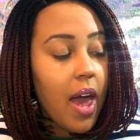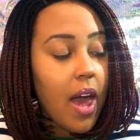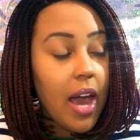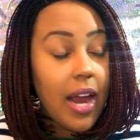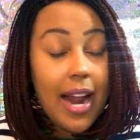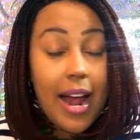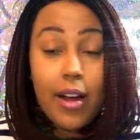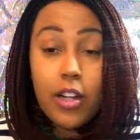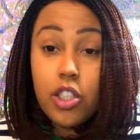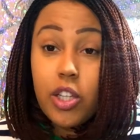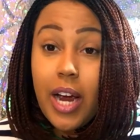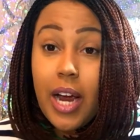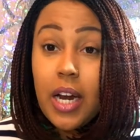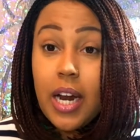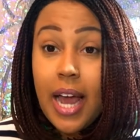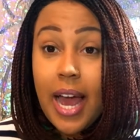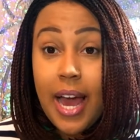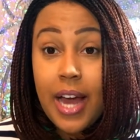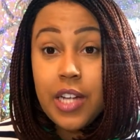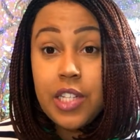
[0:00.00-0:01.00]
and I'll try to
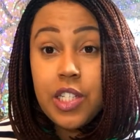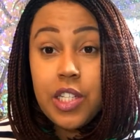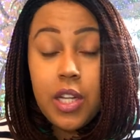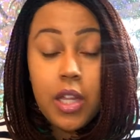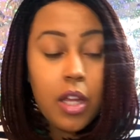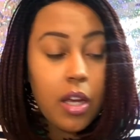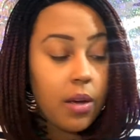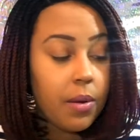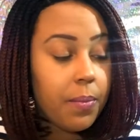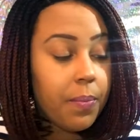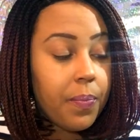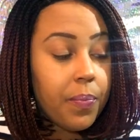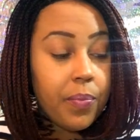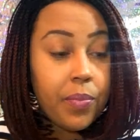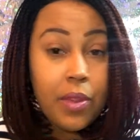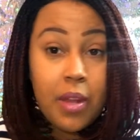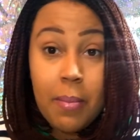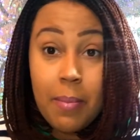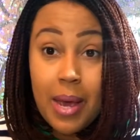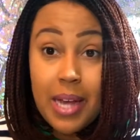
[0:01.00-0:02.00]
answer them
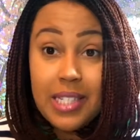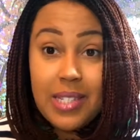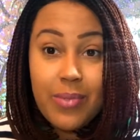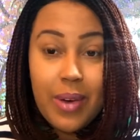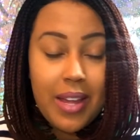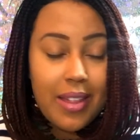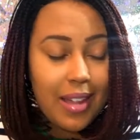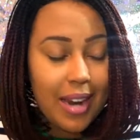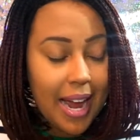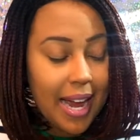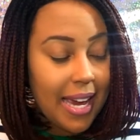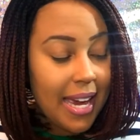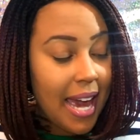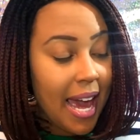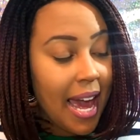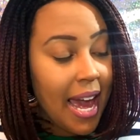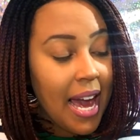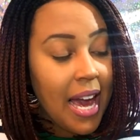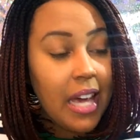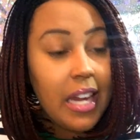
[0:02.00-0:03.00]
the best way that I
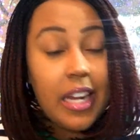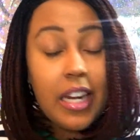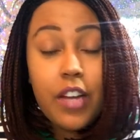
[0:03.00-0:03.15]
can.